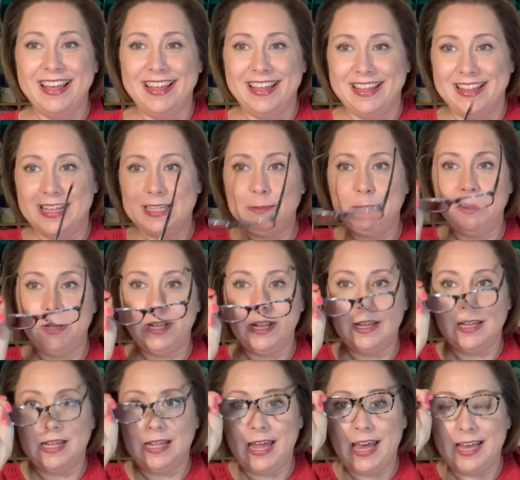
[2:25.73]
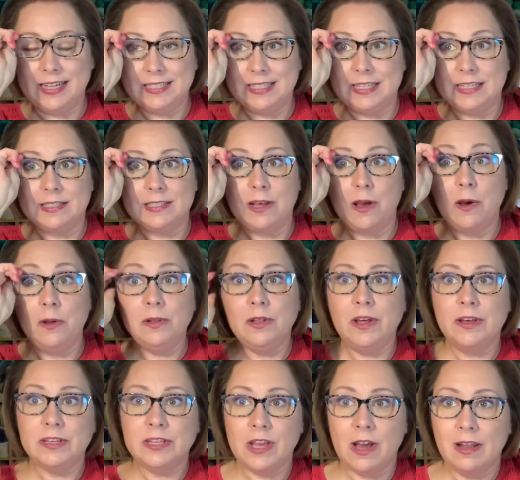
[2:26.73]
Let's put on glasses. Oh,
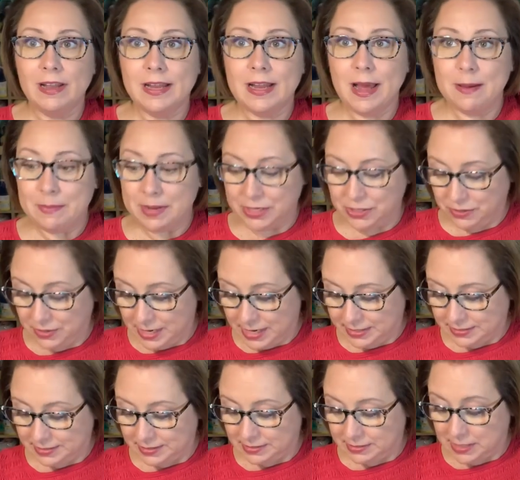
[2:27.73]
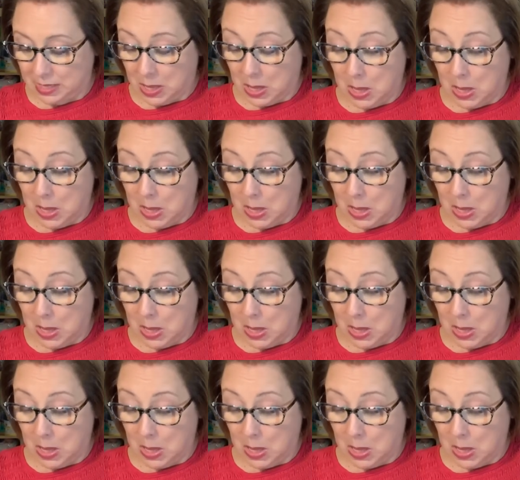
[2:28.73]
look, y'all, I got my new glasses.